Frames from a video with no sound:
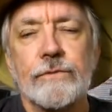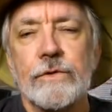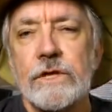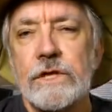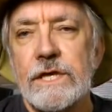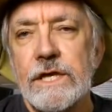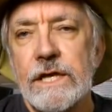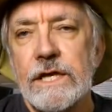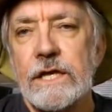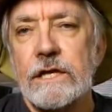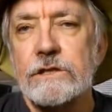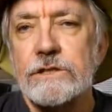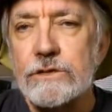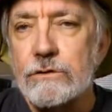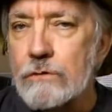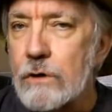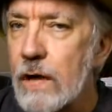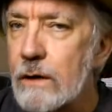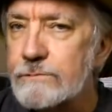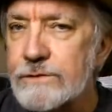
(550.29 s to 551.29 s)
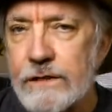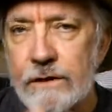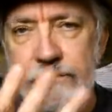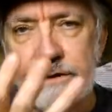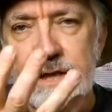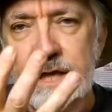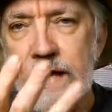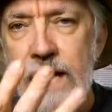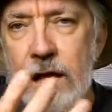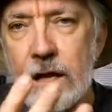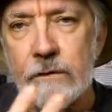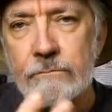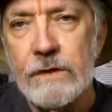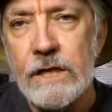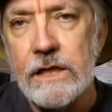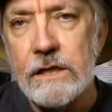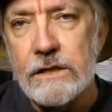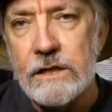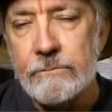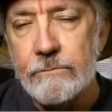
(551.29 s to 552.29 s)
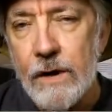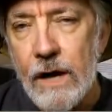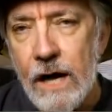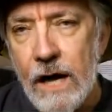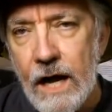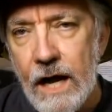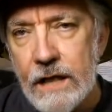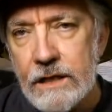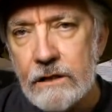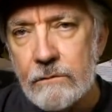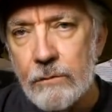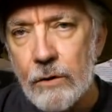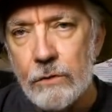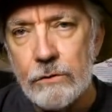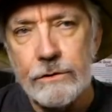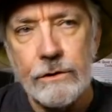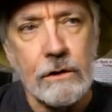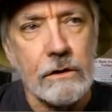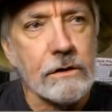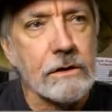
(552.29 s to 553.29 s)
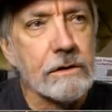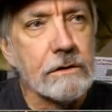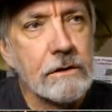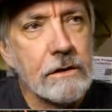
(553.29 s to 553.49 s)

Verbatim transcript: that it scrubs everything out immediately behind the boulder.